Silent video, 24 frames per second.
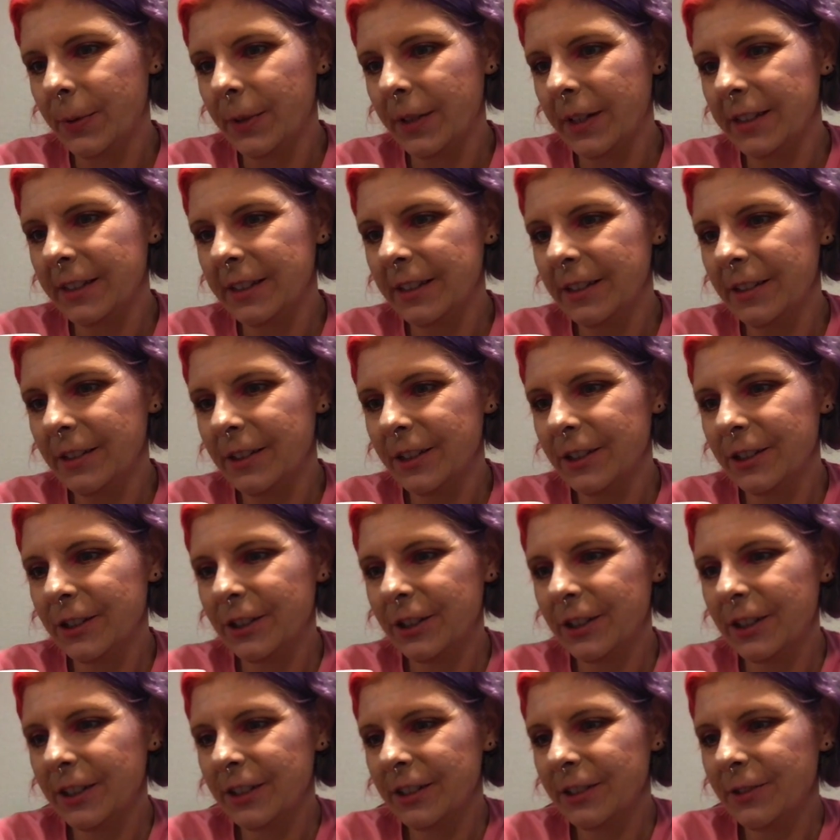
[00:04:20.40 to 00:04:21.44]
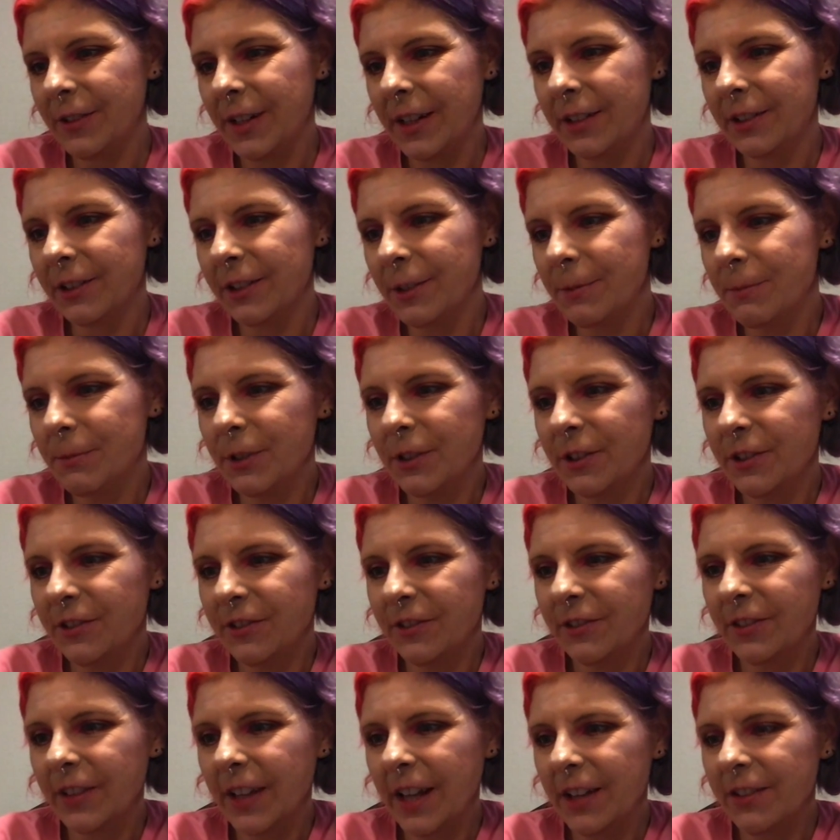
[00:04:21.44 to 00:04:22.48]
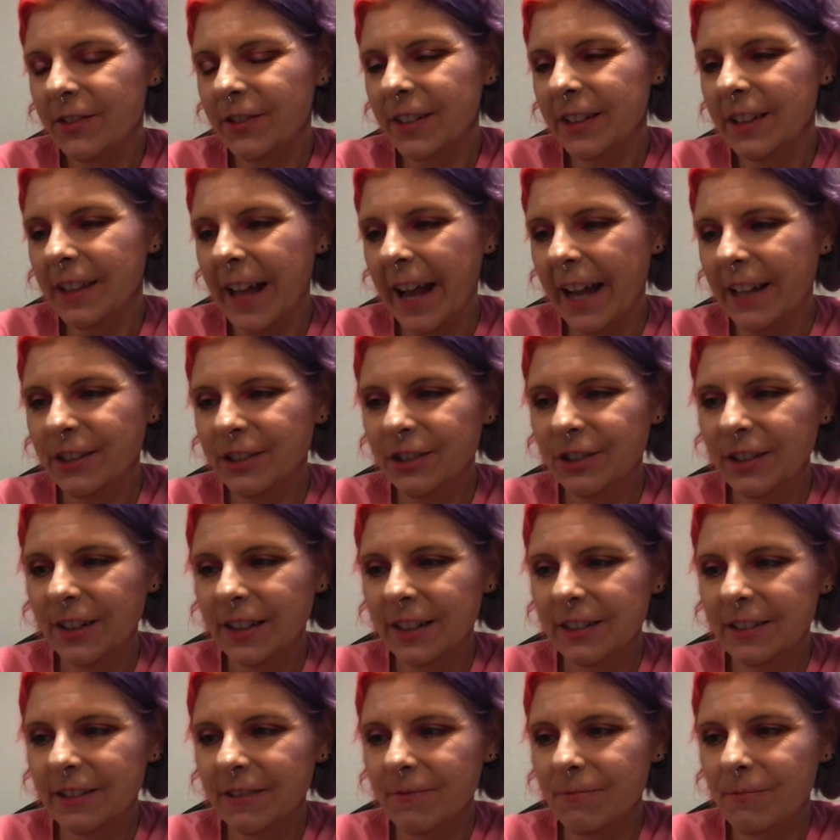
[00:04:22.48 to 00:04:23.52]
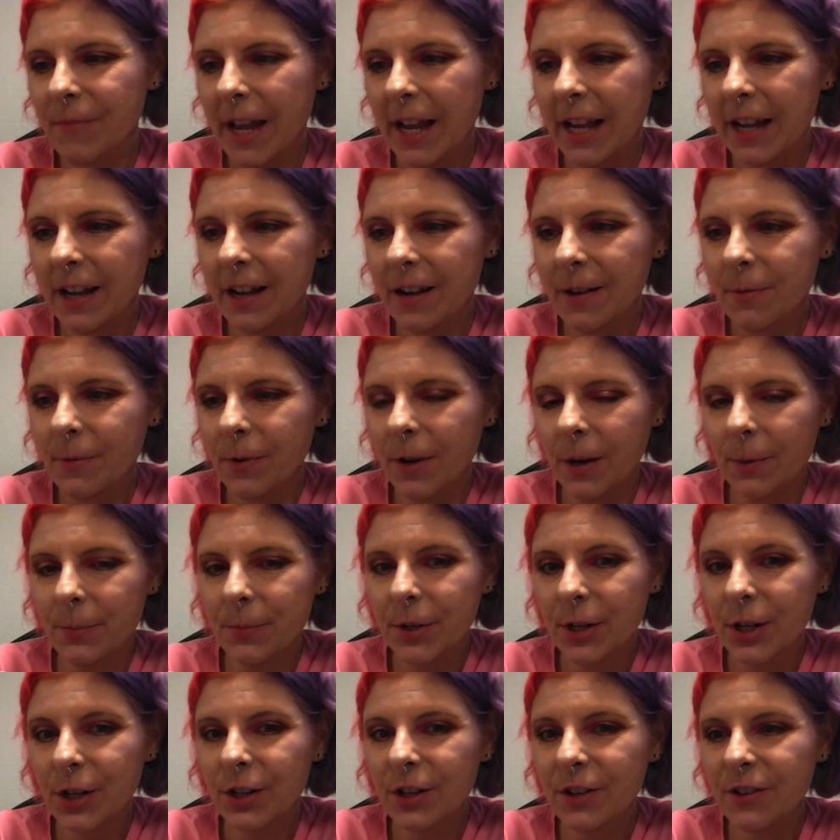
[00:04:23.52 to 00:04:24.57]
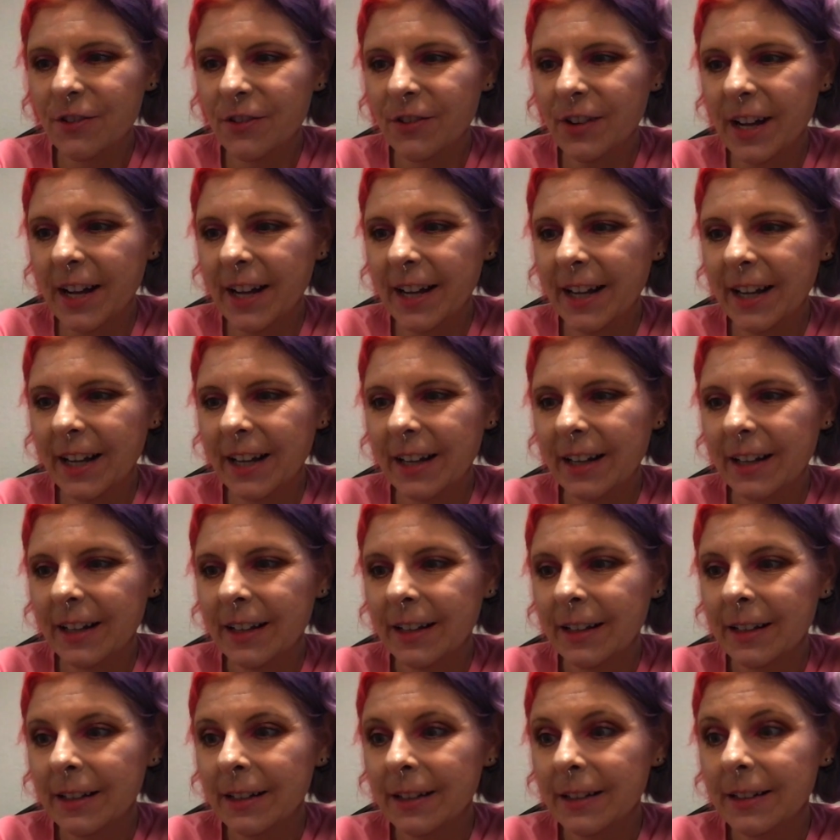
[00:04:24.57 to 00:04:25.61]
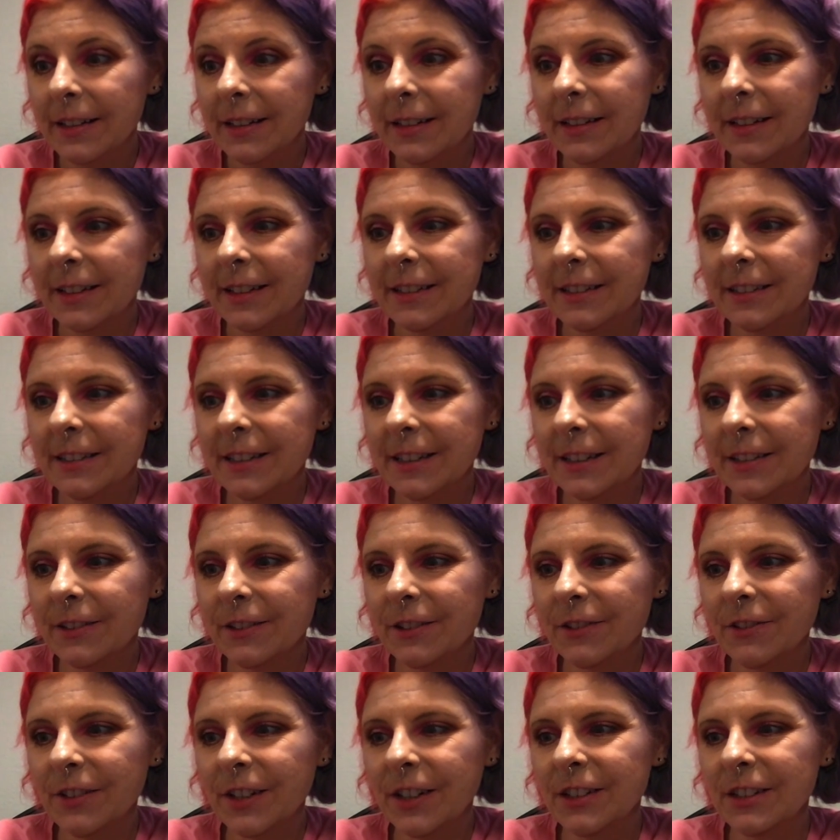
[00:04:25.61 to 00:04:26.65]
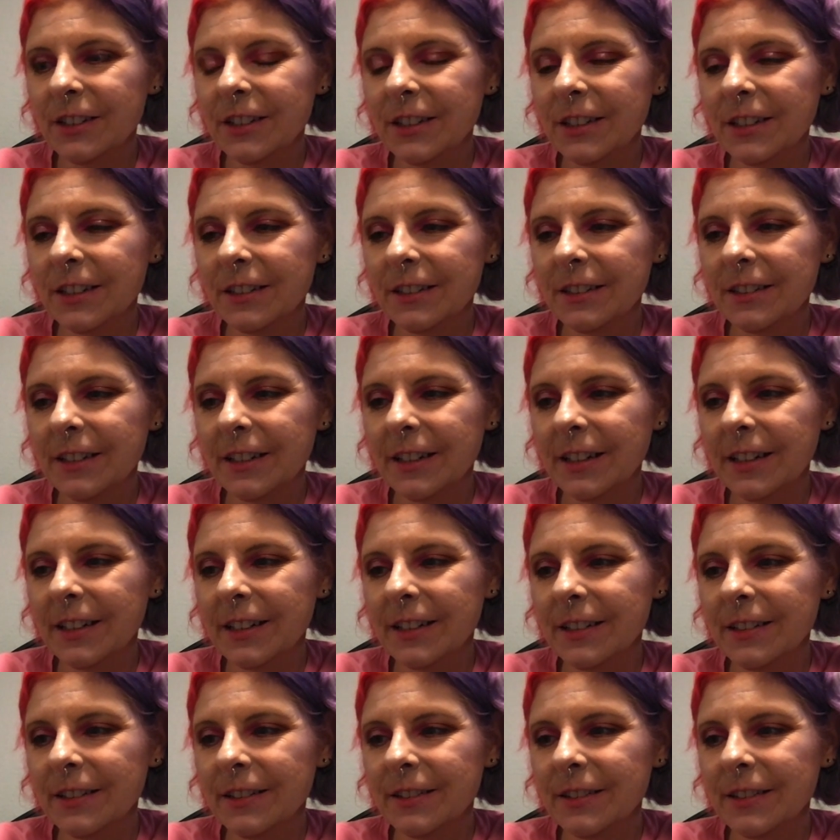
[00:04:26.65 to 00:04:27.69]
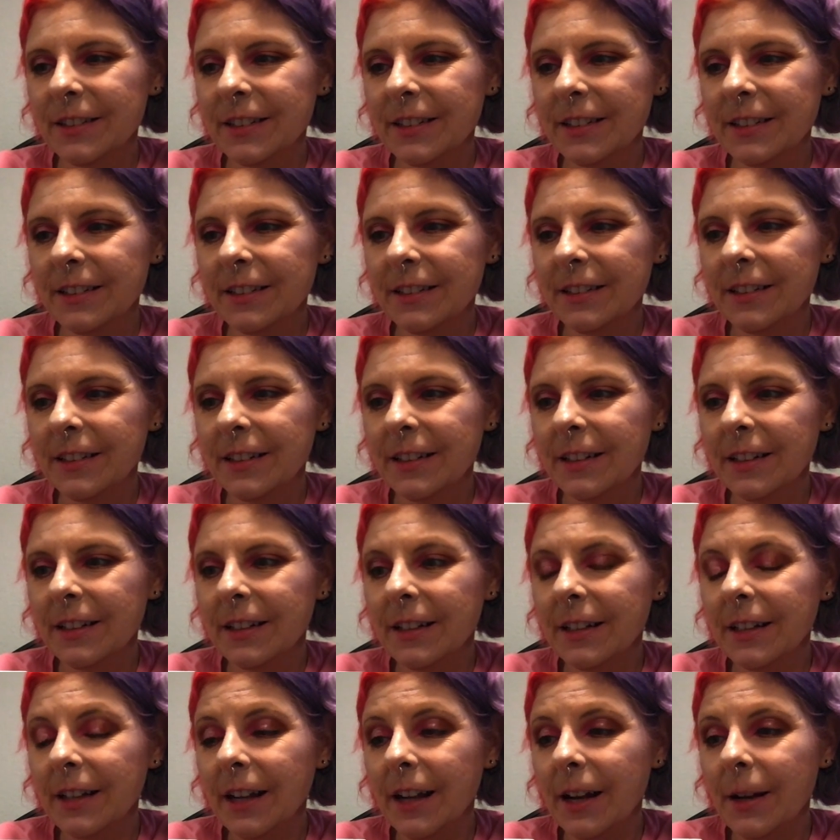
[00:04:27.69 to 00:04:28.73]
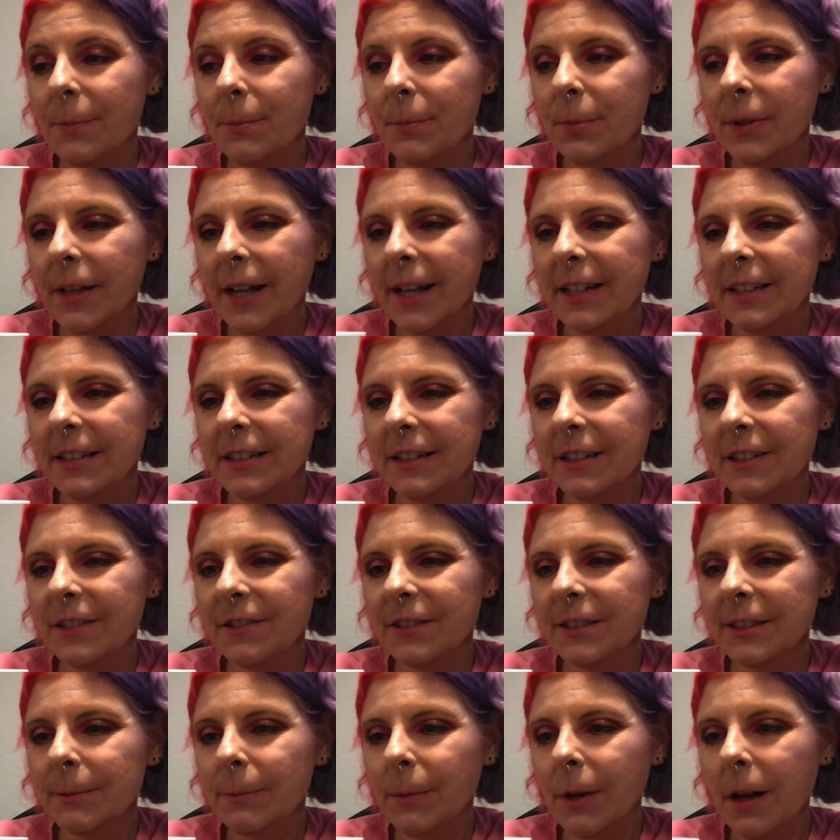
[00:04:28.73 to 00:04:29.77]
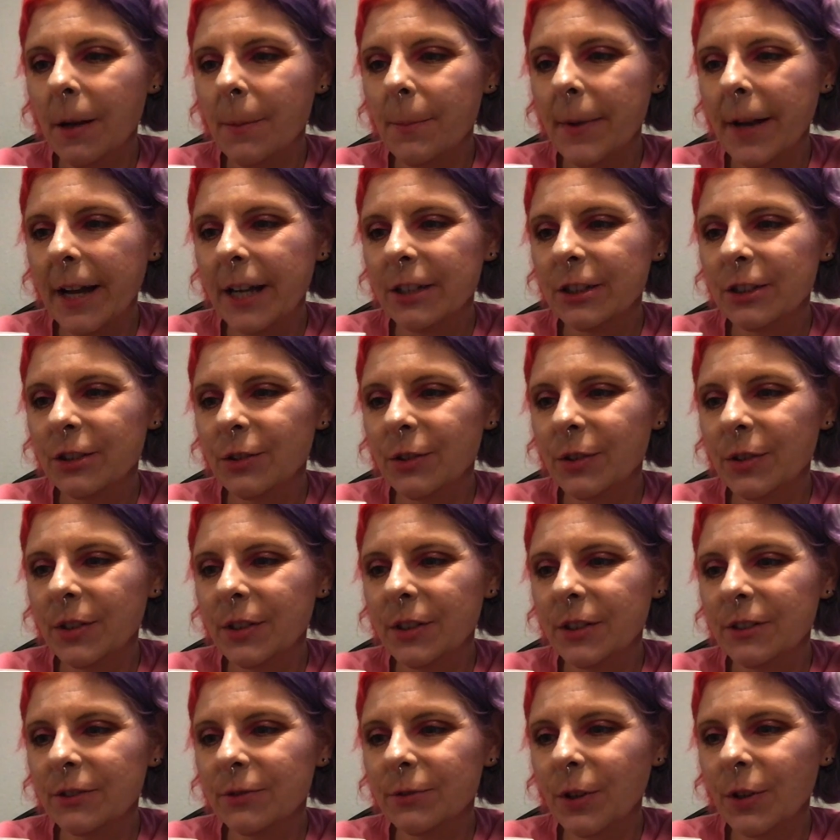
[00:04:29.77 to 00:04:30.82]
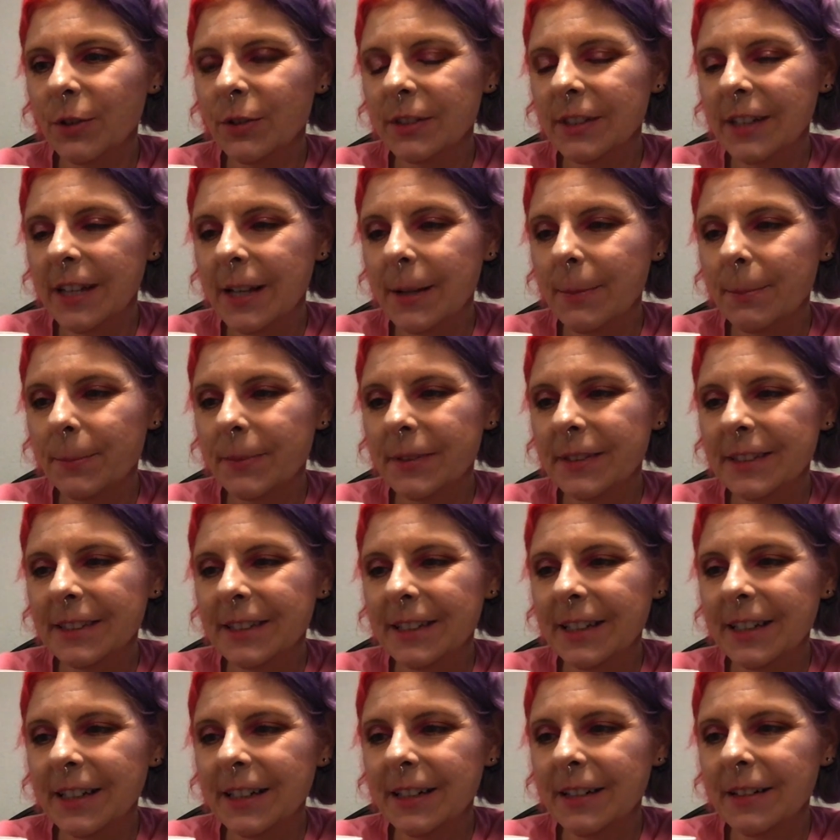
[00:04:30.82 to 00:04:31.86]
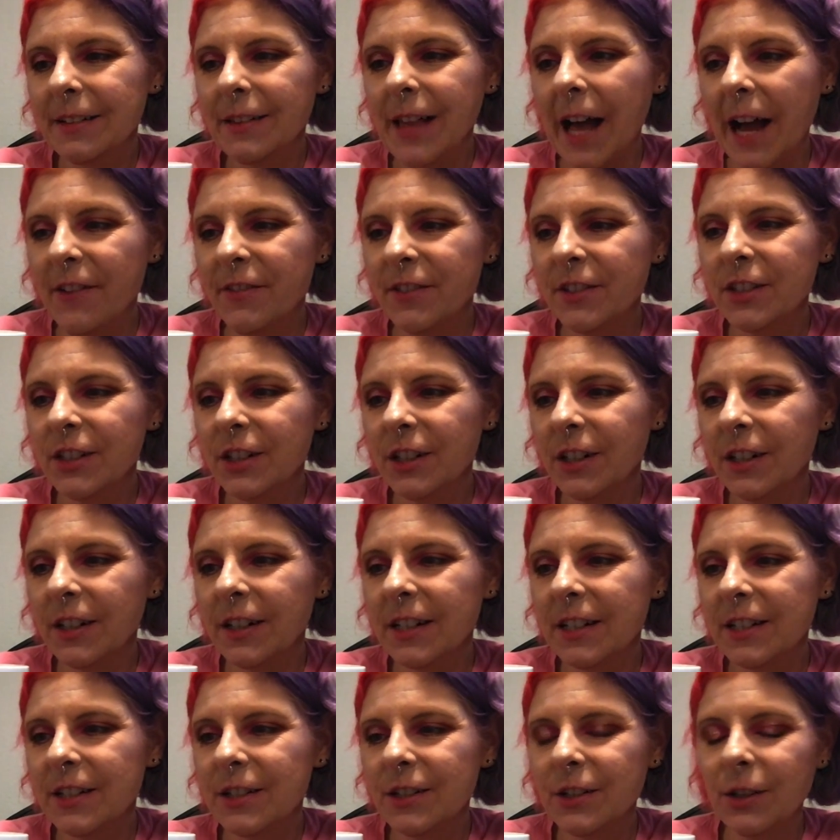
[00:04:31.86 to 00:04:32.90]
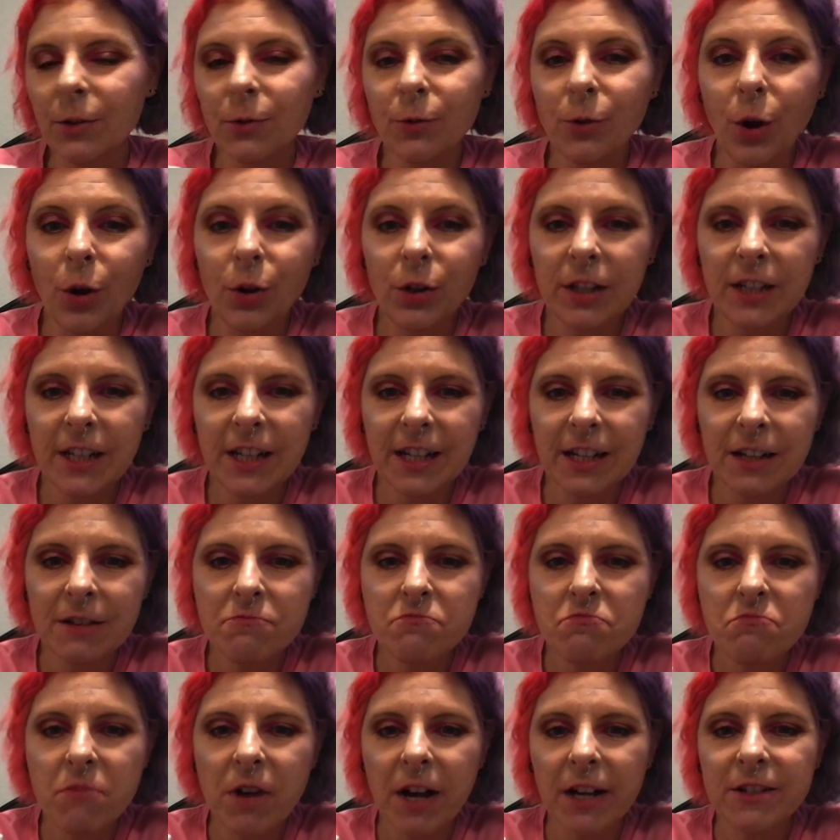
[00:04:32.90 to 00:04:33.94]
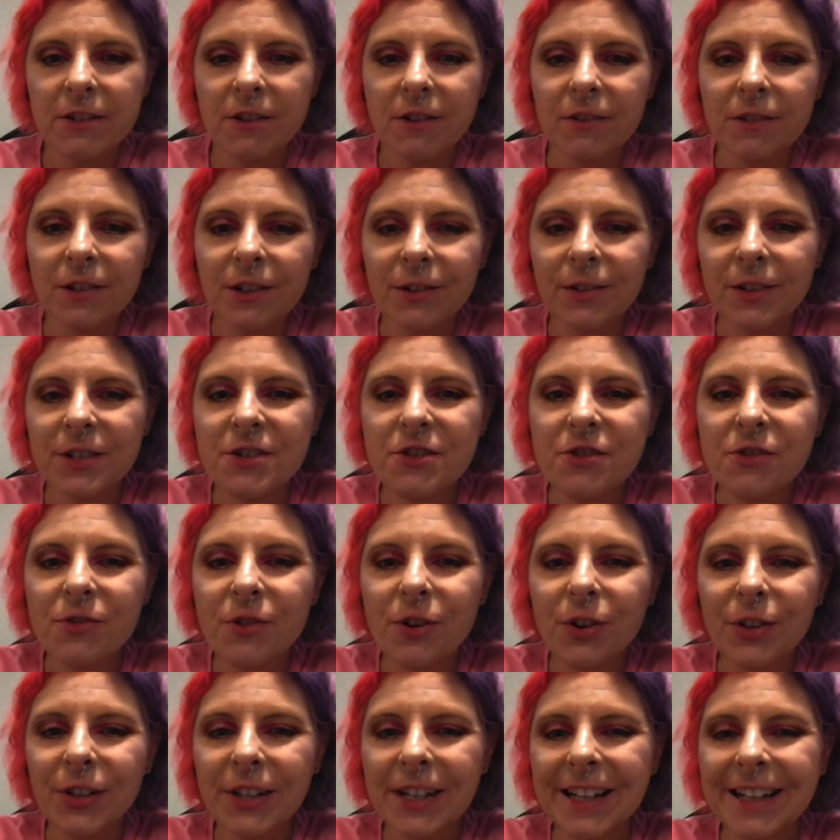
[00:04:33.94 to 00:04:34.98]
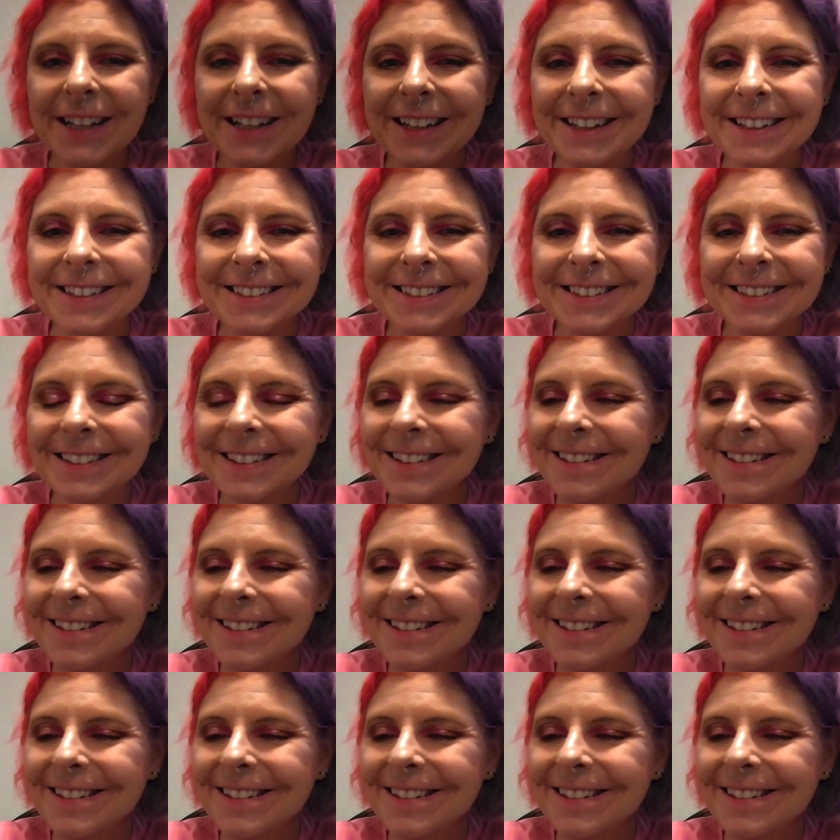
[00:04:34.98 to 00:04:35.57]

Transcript: it's a luxurious way to remove every last trace of makeup while purifying, cleansing, and refreshing your skin, including a blend of small batch oils, rose hip seed, lavender, and neroli. I don't know what neroli is.